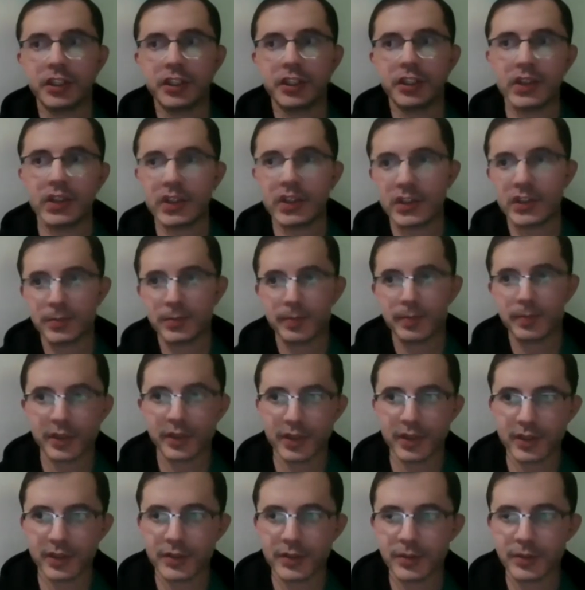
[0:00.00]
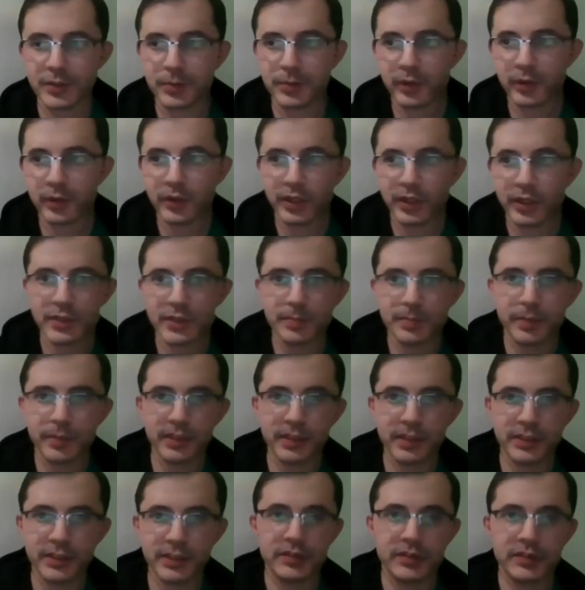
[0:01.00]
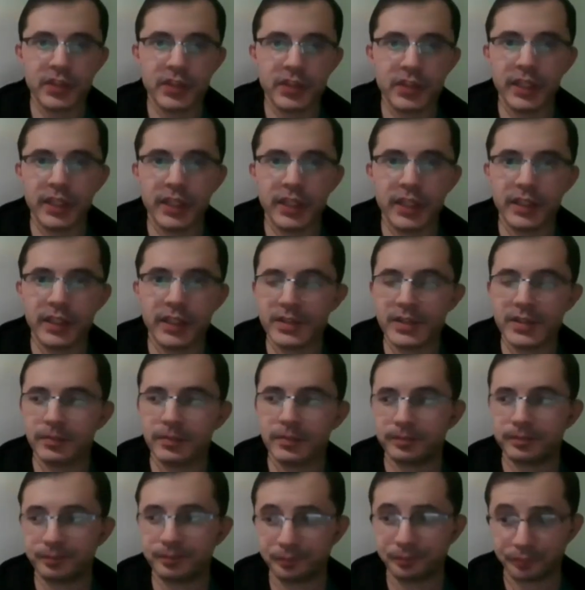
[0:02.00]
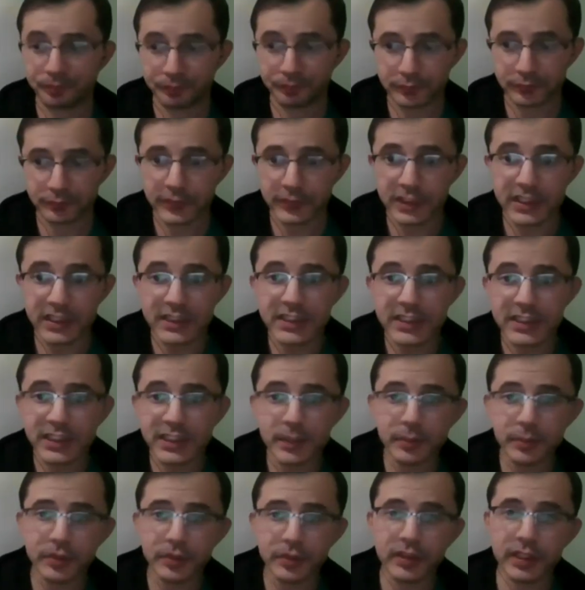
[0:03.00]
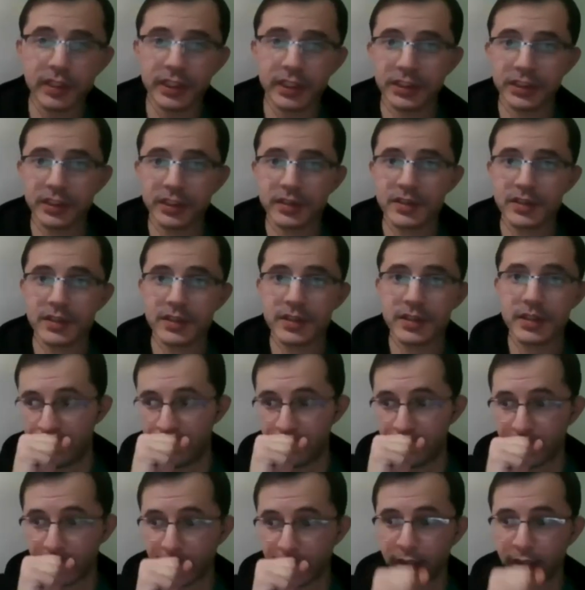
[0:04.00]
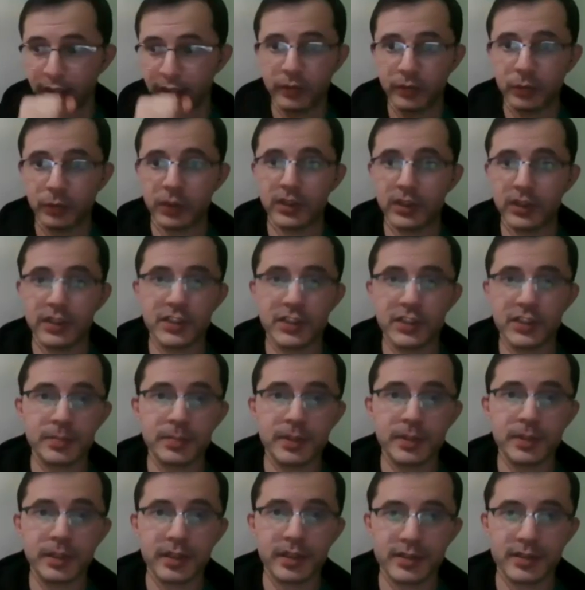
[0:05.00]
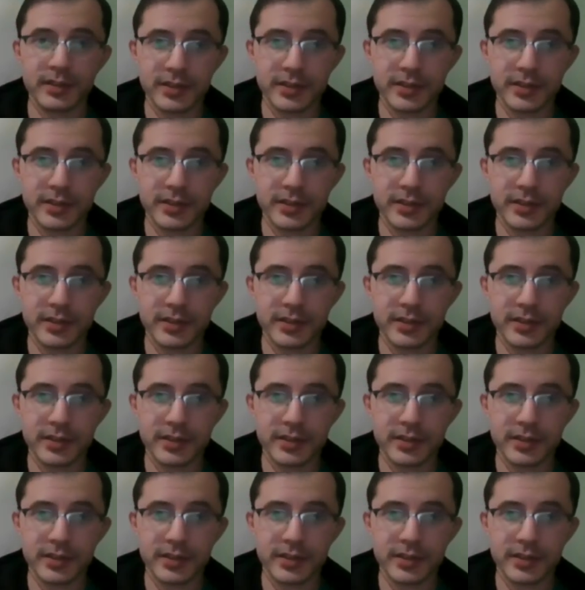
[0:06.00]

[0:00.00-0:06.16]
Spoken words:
experience with experts, trainings, simulations, and well, experience.